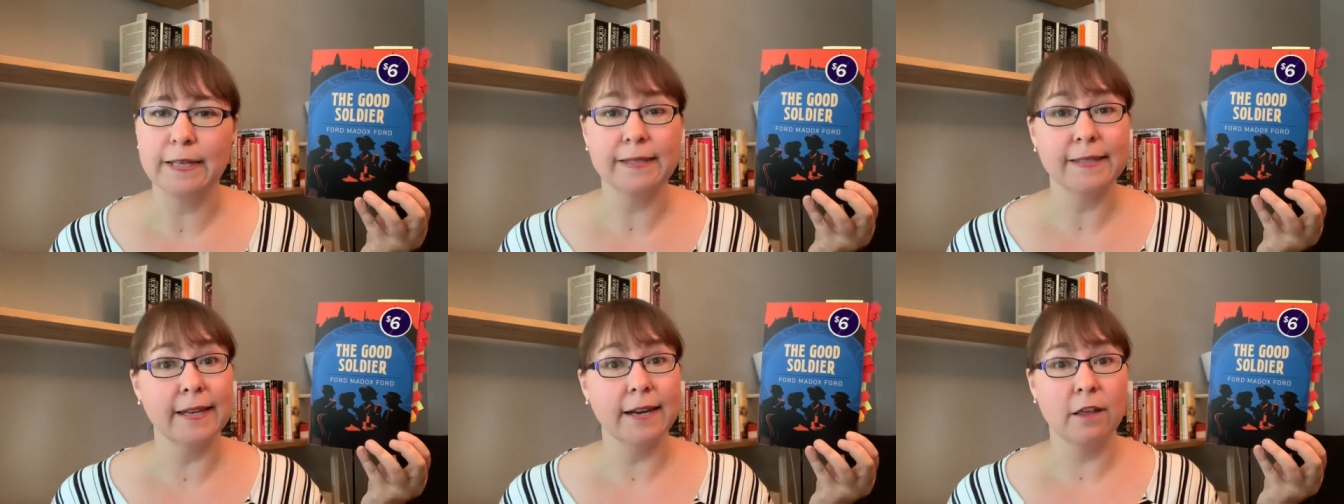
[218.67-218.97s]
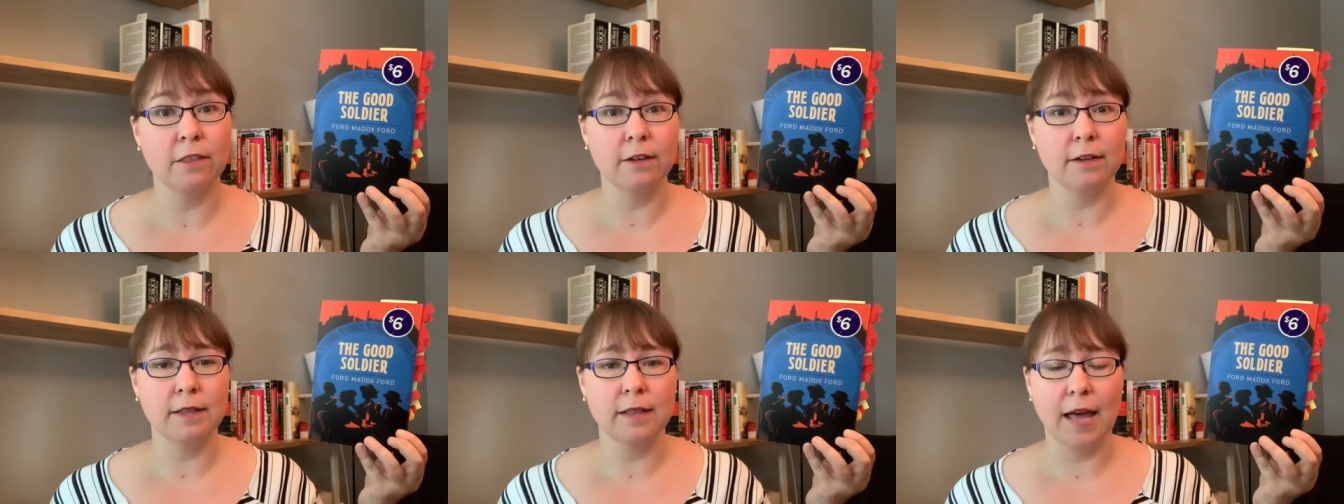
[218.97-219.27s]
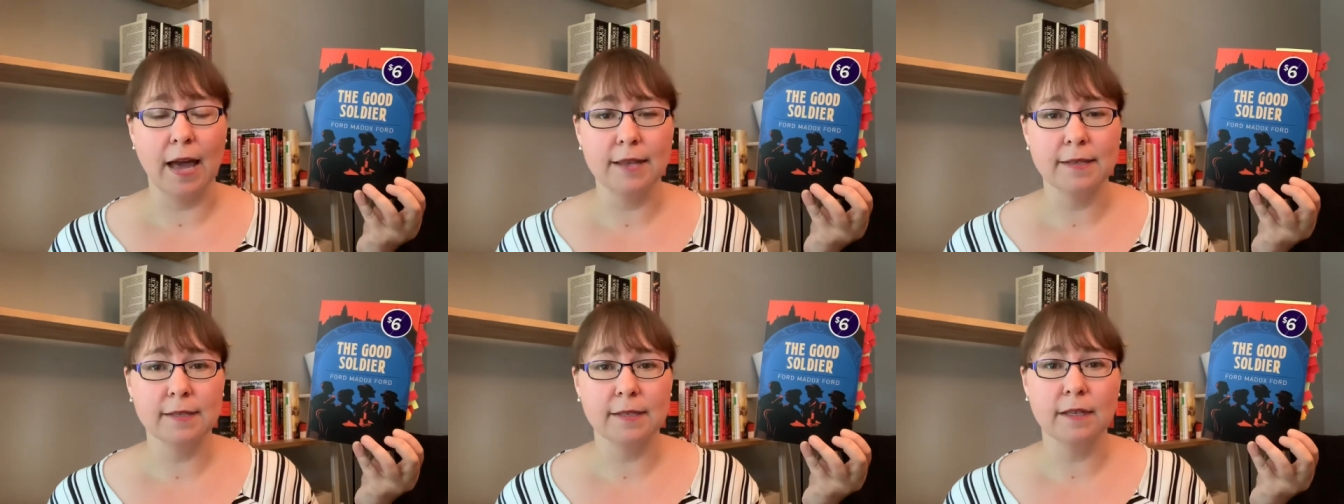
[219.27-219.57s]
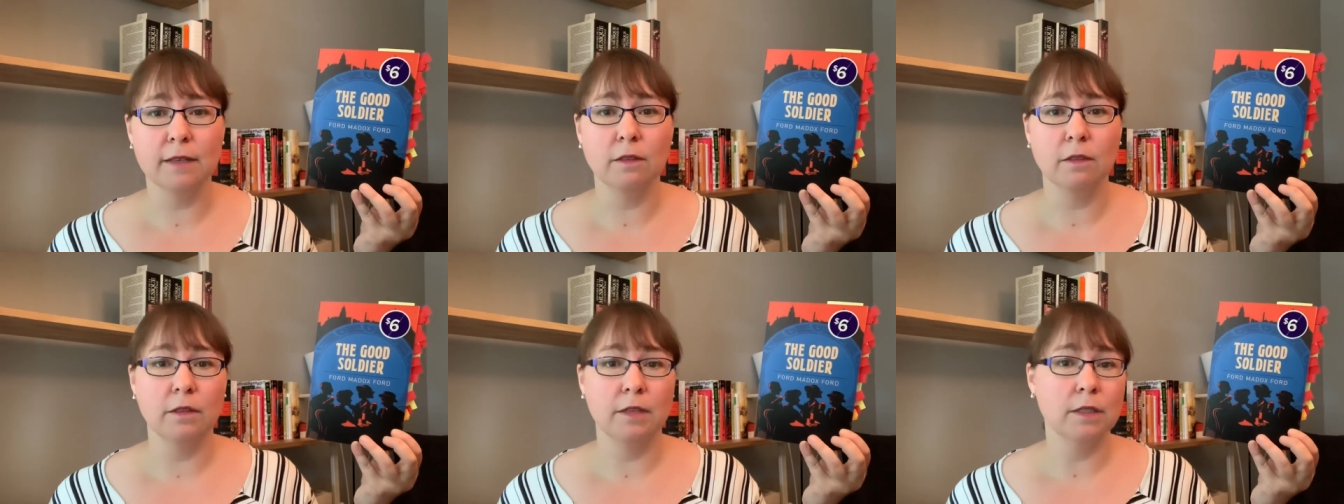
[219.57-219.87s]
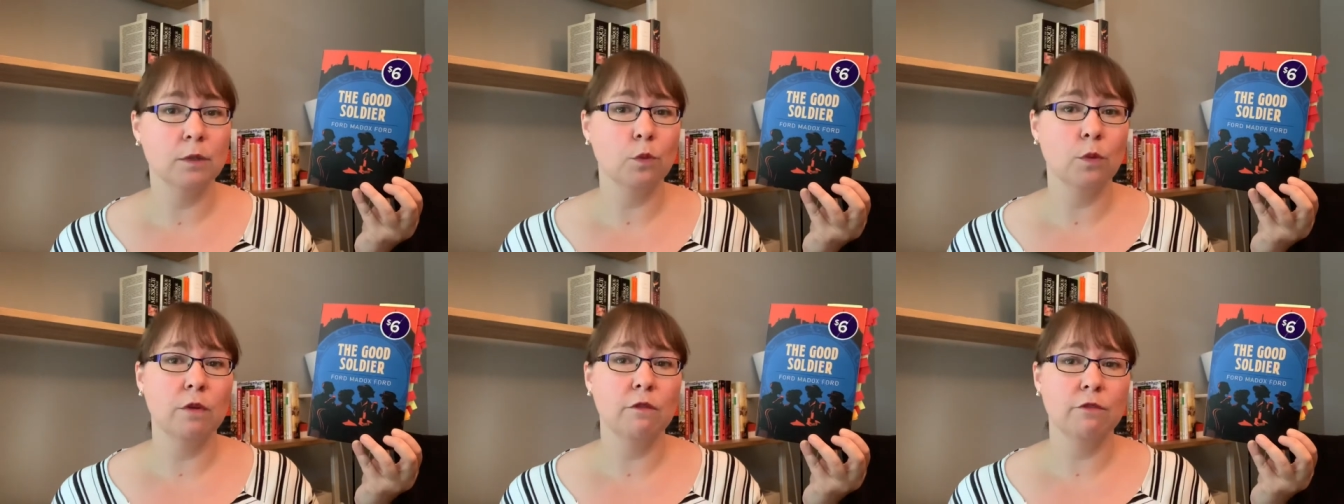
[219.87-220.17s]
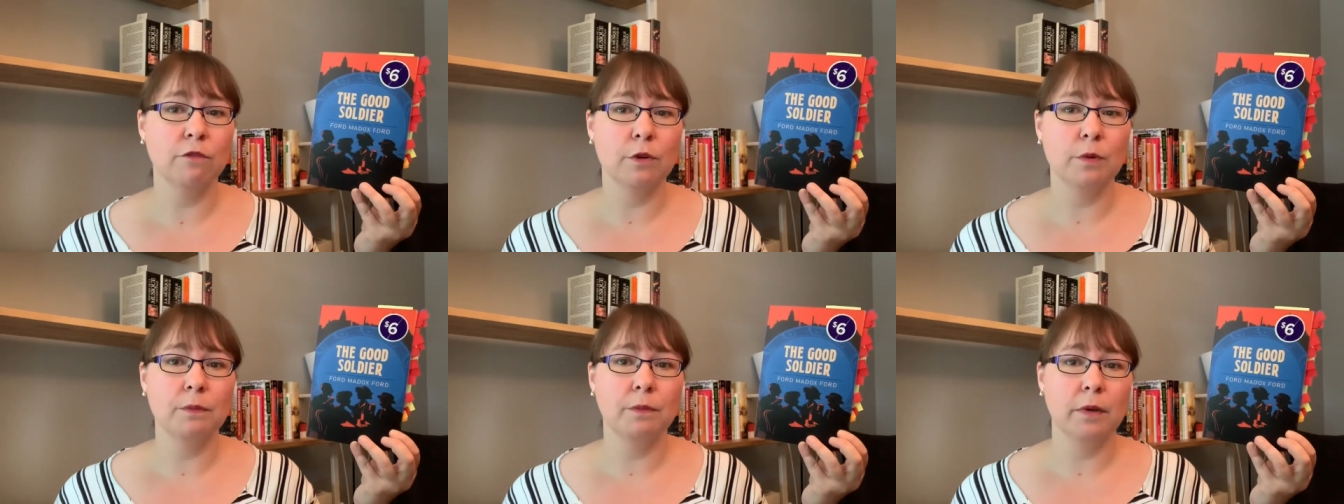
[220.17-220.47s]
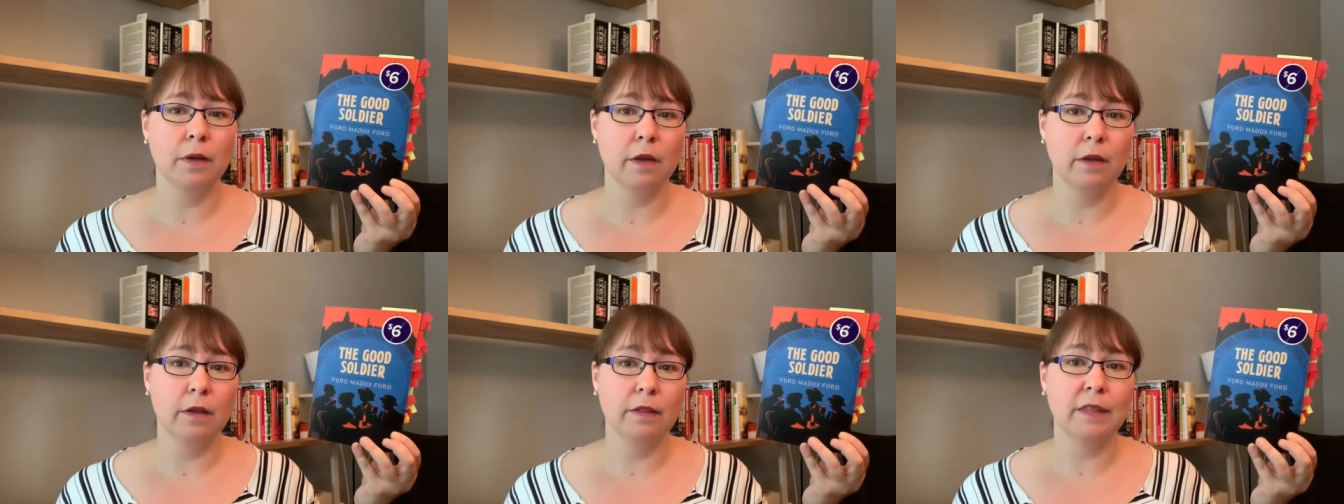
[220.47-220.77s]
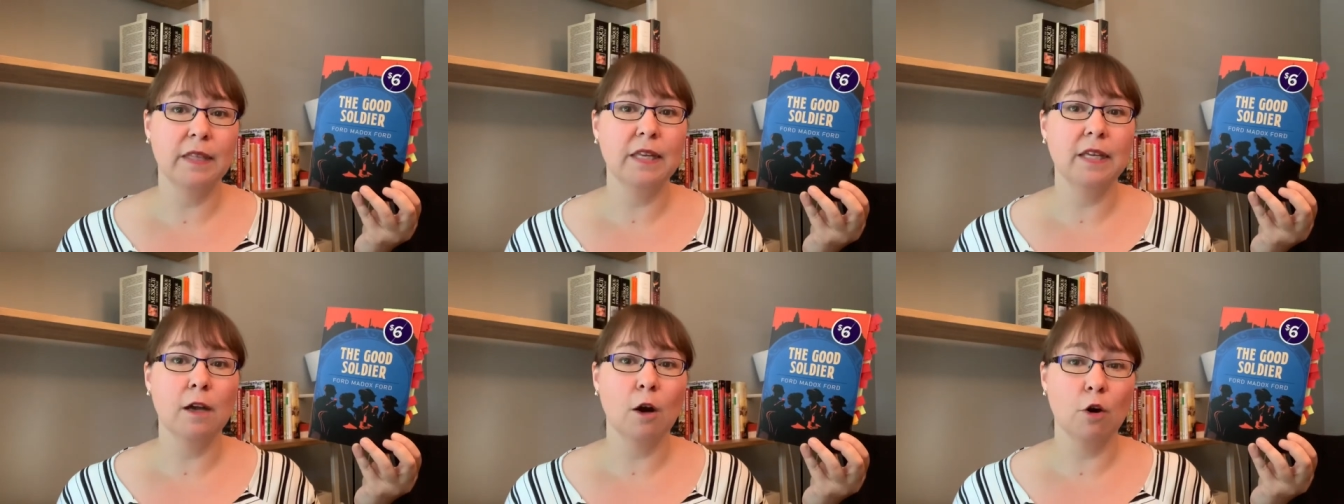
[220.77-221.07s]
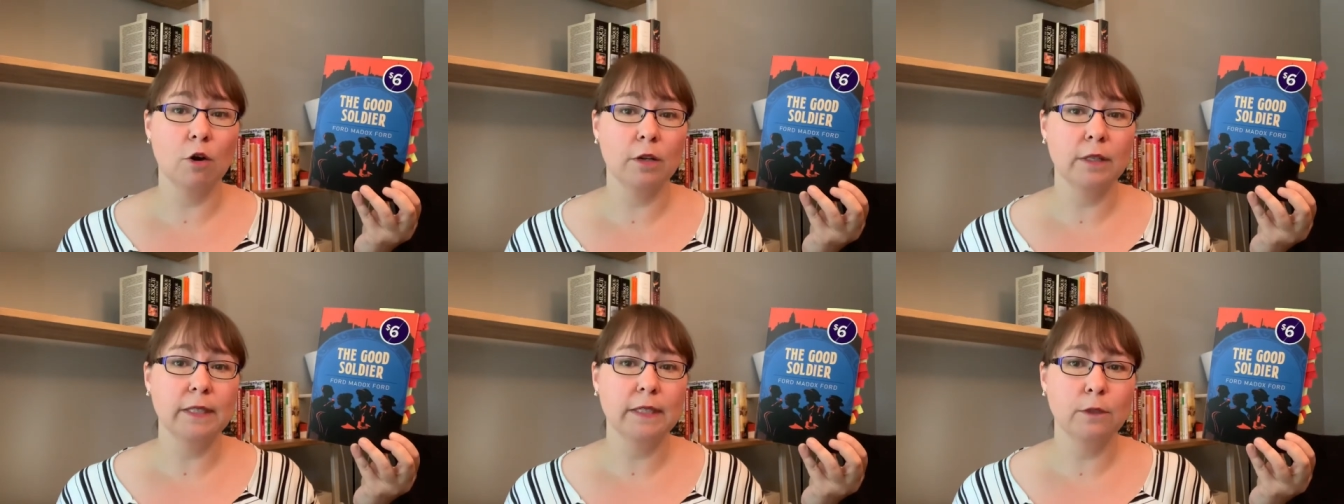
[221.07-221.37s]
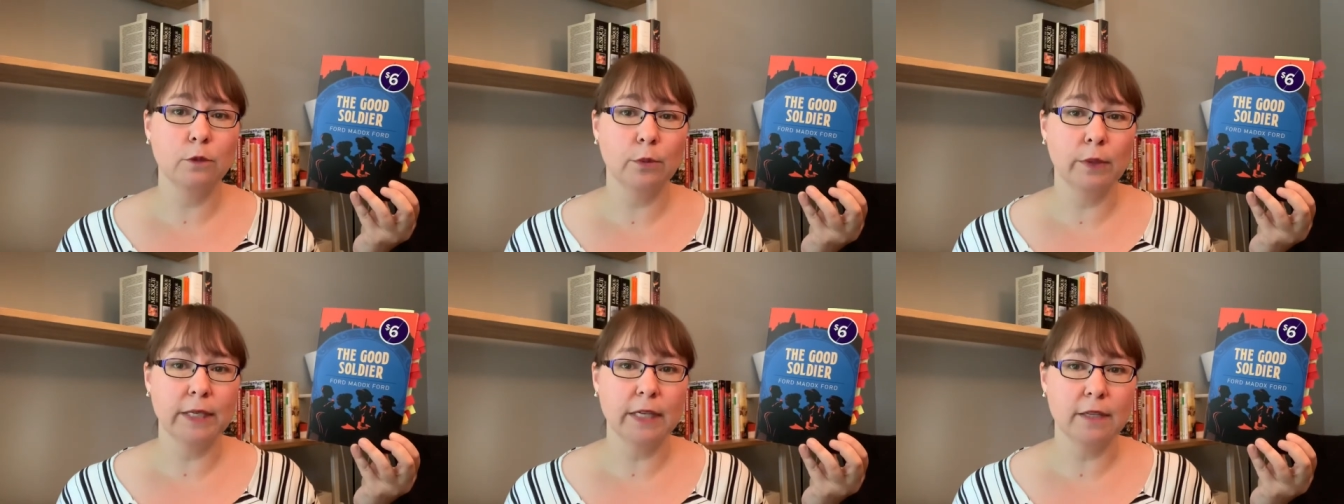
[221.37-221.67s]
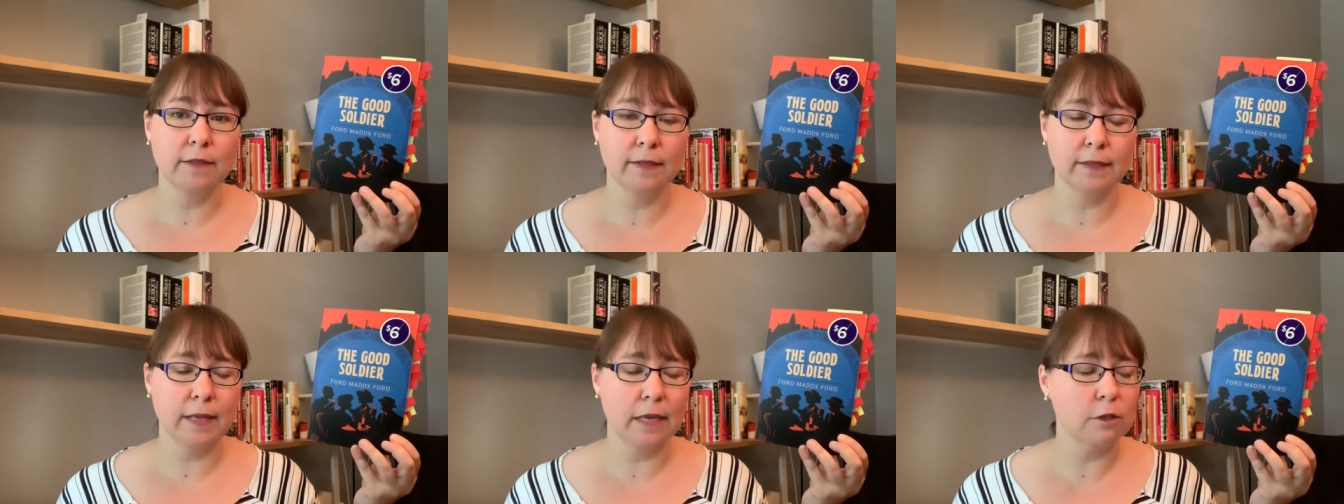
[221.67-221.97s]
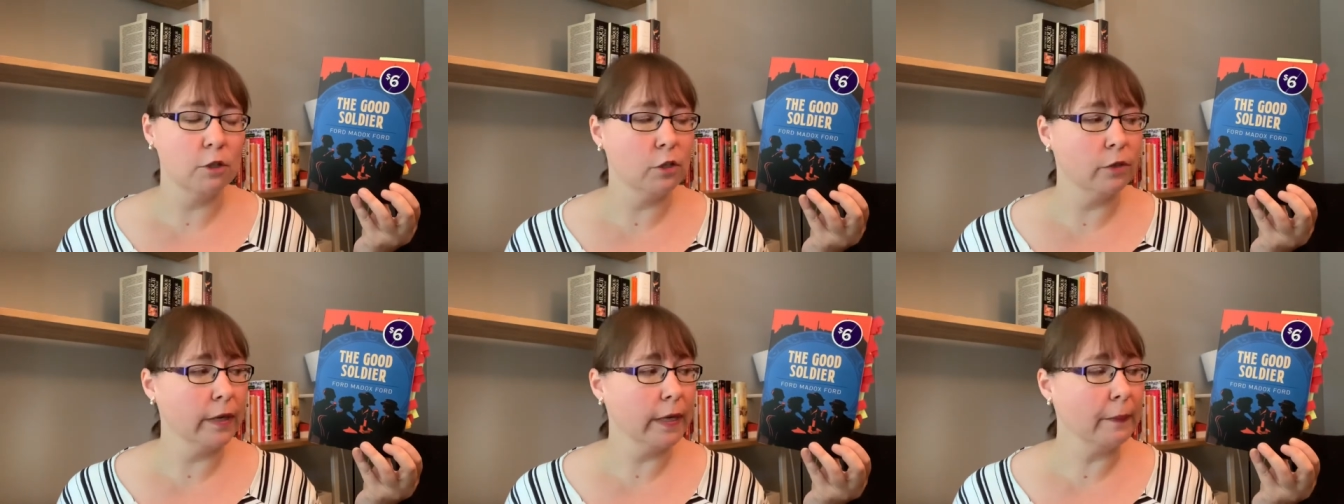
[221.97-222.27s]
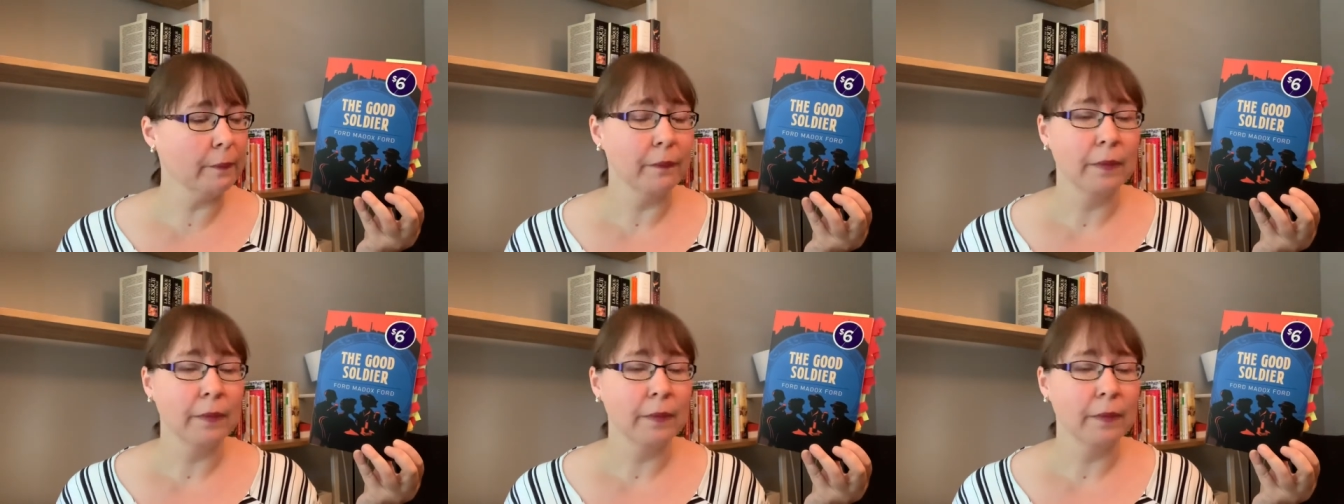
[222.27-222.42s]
It's another classic, this one from uh, the early 20th century.